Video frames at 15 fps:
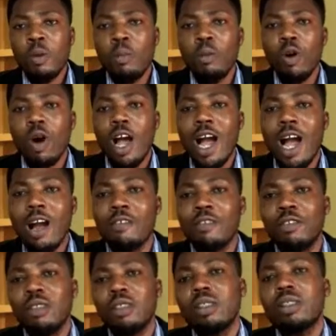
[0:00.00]
But
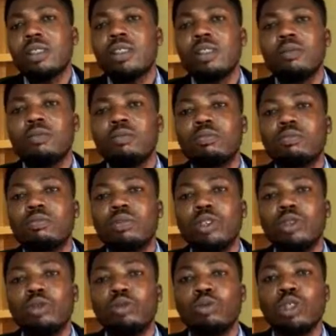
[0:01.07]
after the
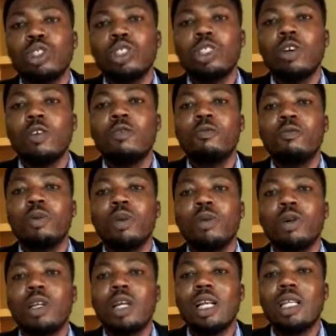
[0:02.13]
duration of
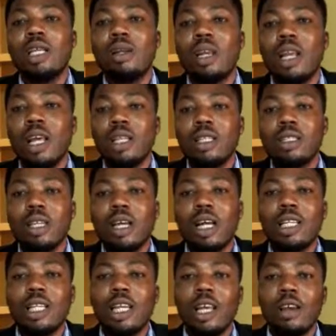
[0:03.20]
period that they learn and
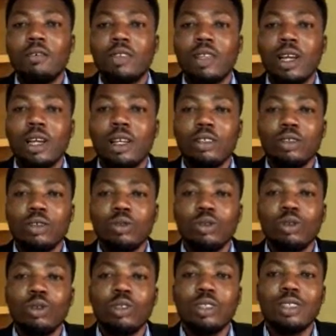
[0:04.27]
they left there, you will
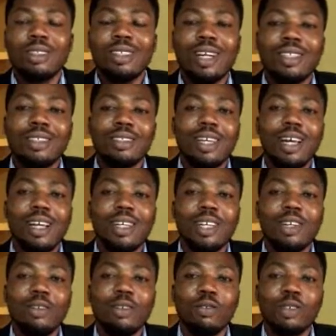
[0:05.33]
notice that at the
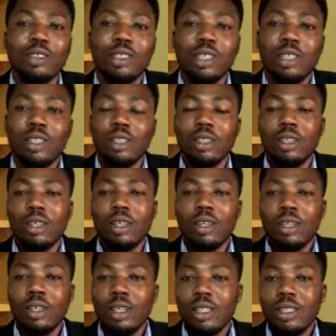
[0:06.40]
end of the day,
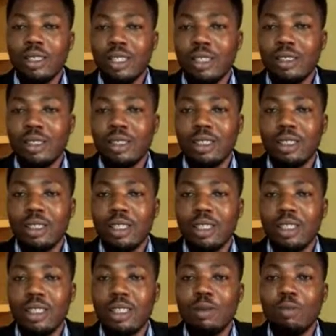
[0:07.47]
they
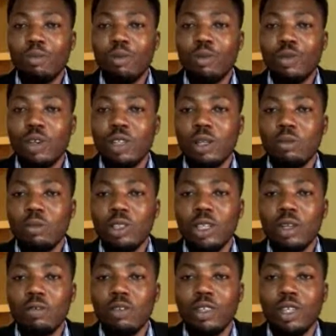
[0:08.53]
didn't improve on themselves.